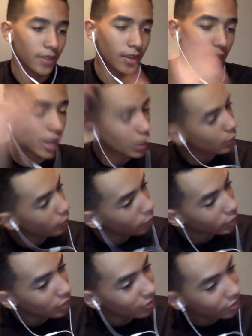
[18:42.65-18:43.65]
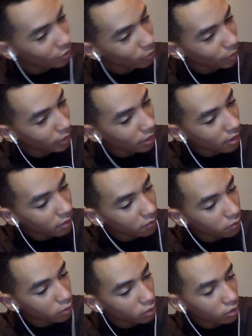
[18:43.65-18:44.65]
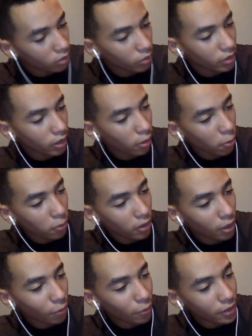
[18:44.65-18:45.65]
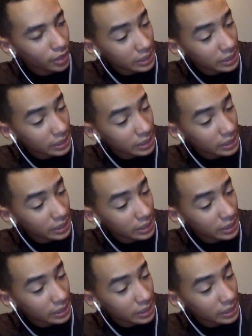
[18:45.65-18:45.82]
time when you're doing it on 4-4 1-on-1,